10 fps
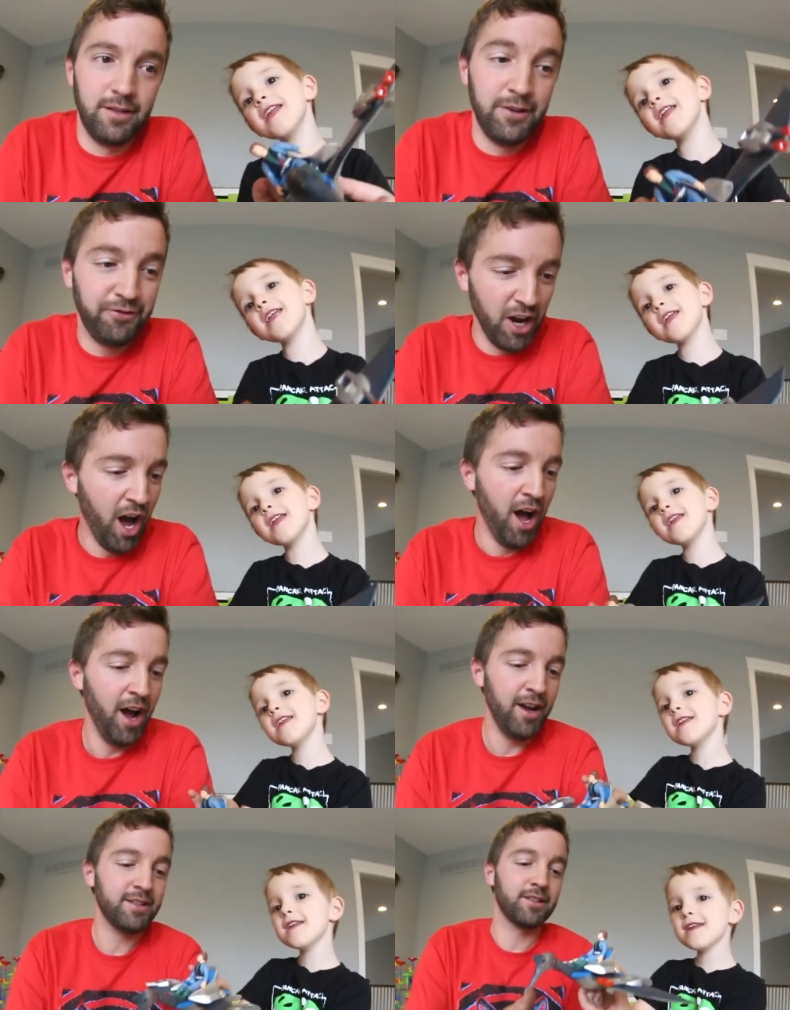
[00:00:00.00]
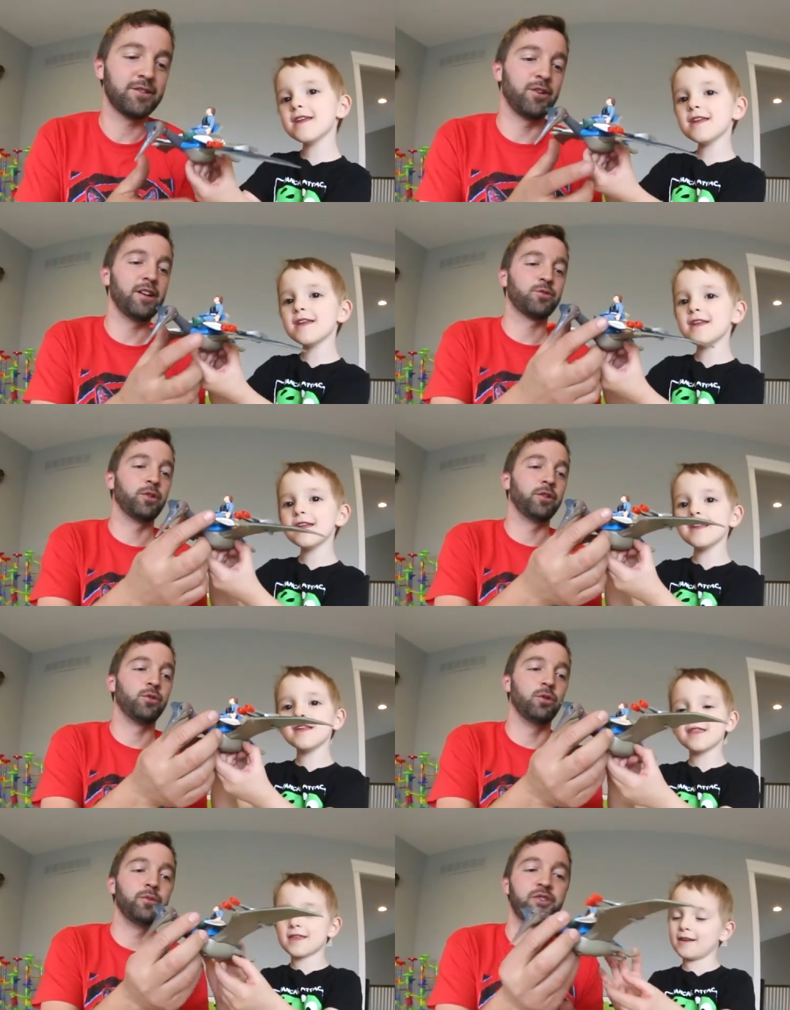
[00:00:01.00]
Speaker 1: It flies! So that's really
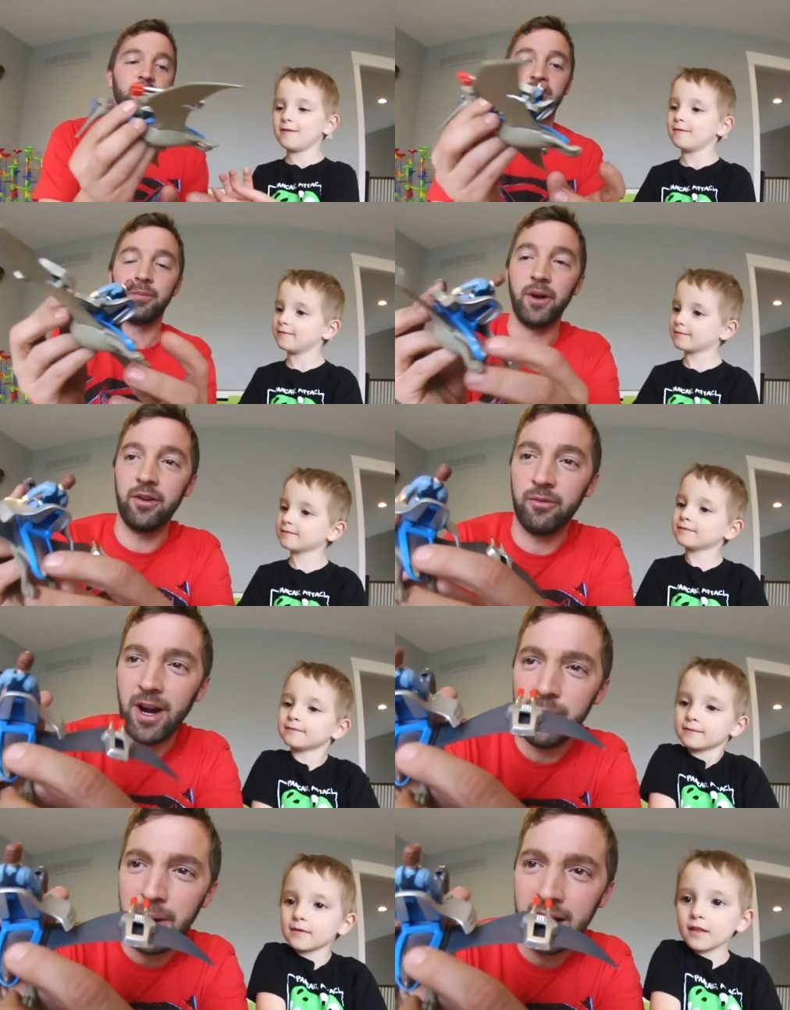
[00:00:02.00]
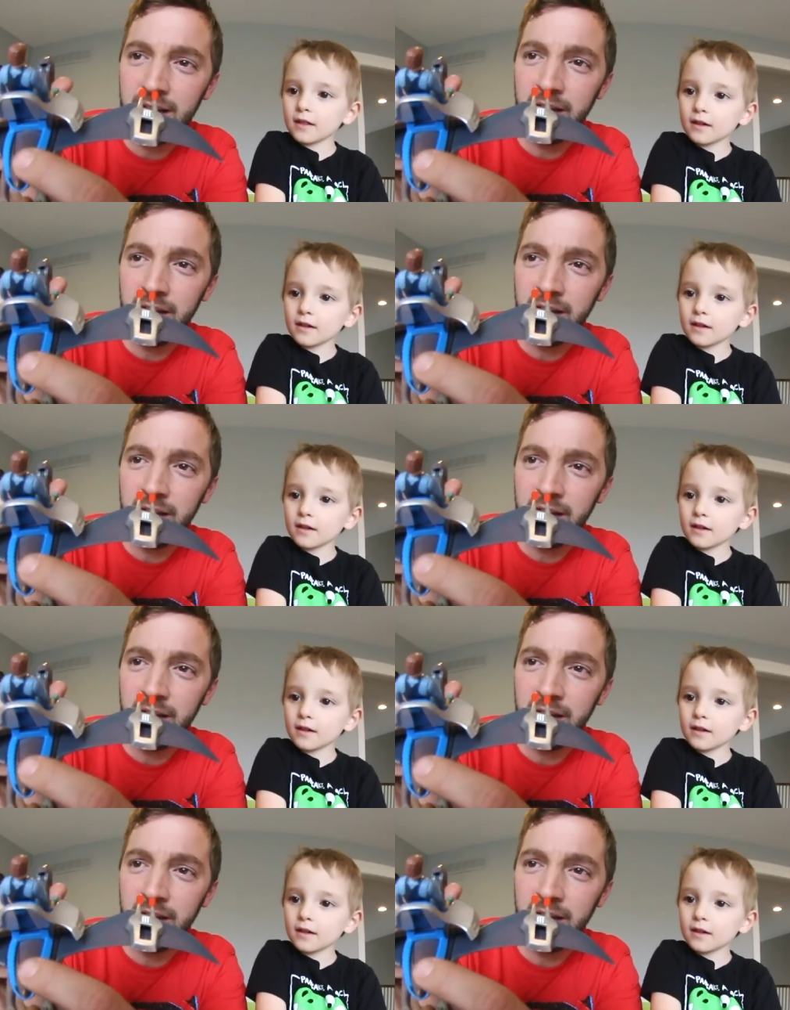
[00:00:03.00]
cool. So there's a button right back